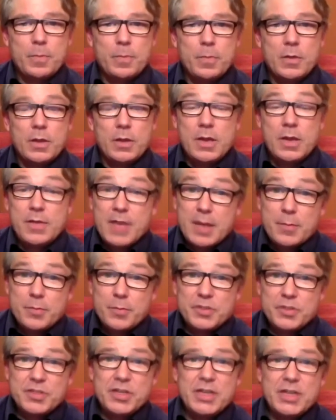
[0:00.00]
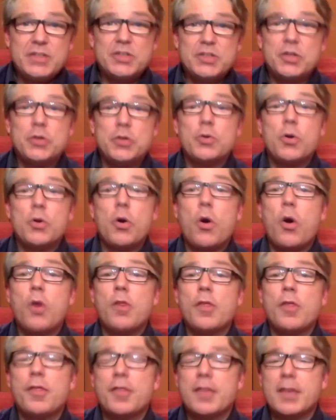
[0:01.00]
He then proceeds to do all
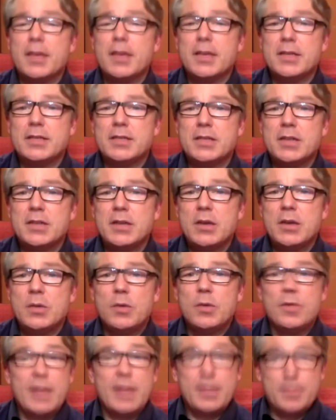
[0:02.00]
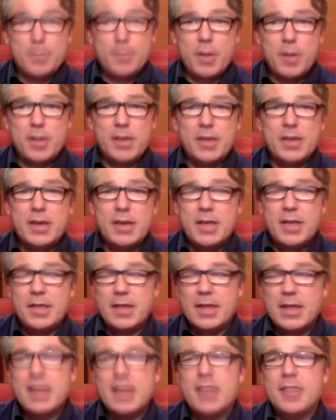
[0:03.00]
the things with that money
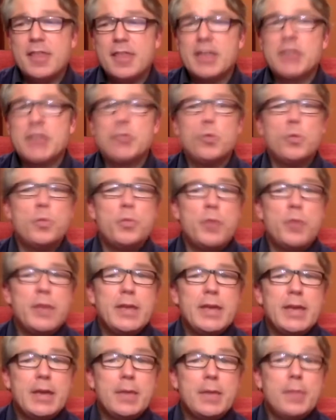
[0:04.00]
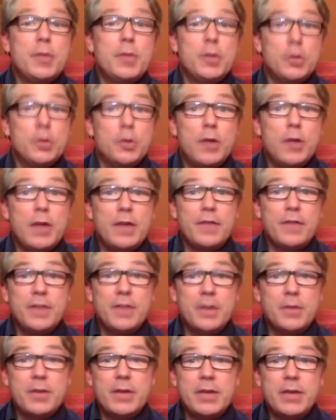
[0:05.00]
that he thinks will bring him the good life he
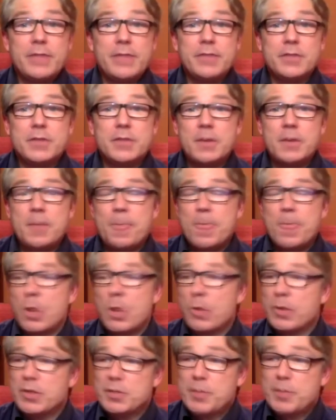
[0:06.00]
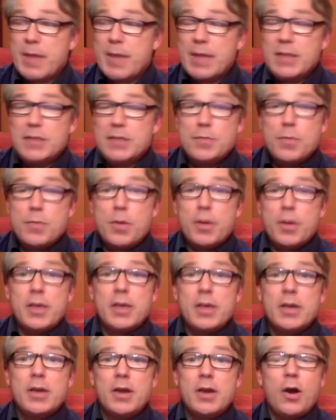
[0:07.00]
craves. You know, he spends
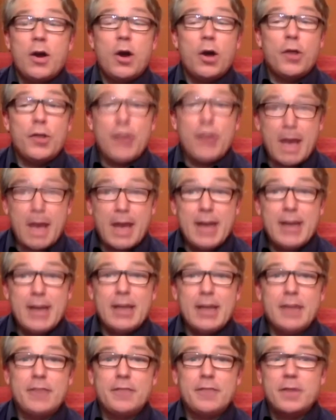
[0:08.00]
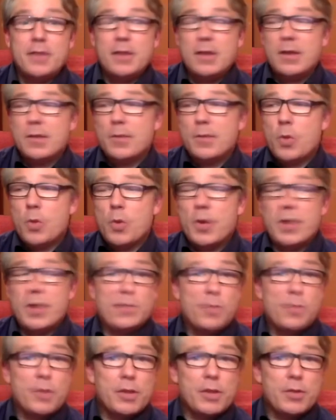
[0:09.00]
money on the high life, but when his
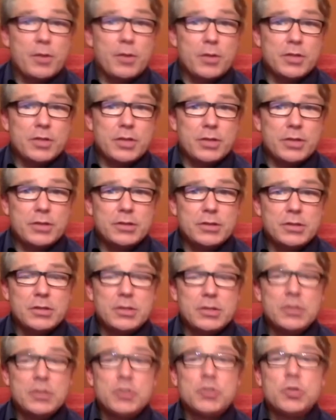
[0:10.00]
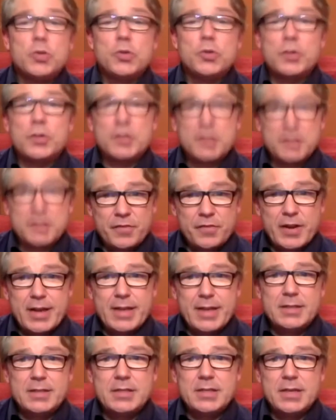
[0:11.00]
money runs out, so does his
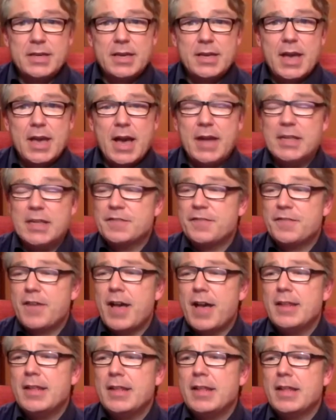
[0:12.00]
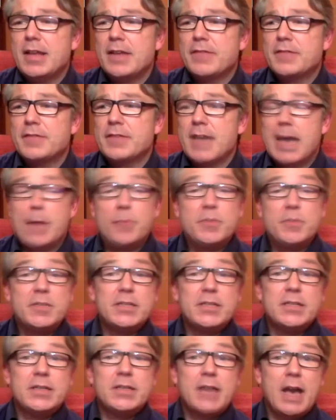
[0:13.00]
friends, and he's finally left
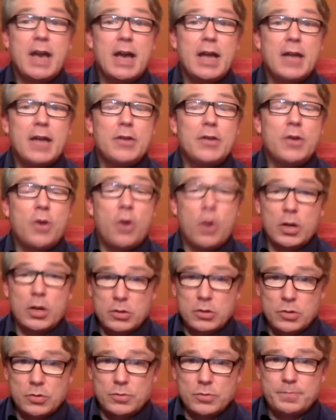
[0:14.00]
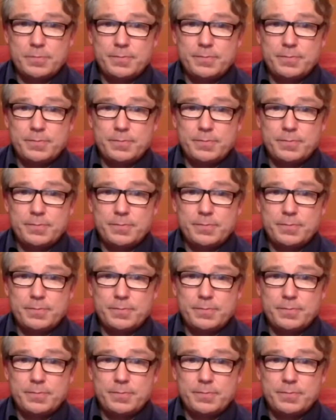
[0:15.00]
empty and all alone.